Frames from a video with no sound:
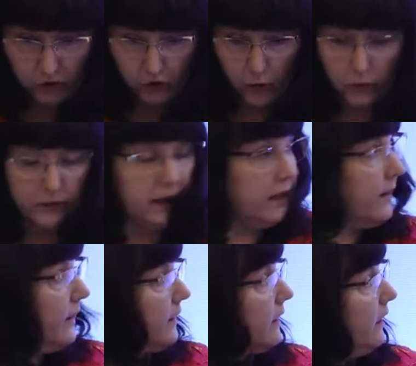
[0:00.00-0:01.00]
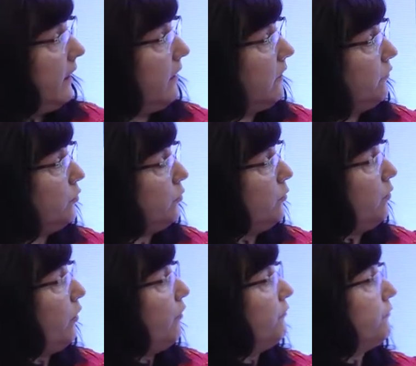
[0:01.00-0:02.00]
So this is a
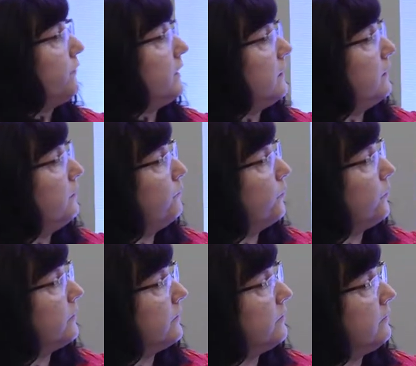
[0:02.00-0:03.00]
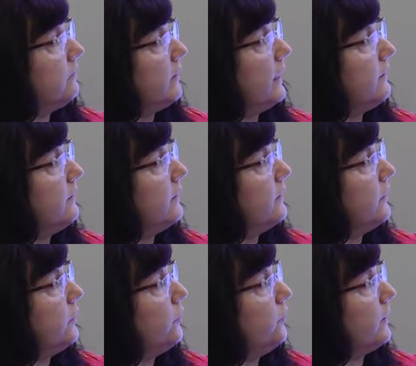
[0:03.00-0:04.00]
view of uh, port, and uh,
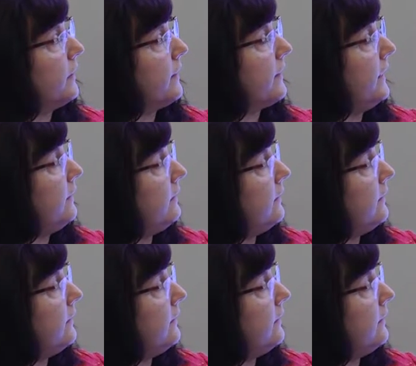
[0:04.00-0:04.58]
you can see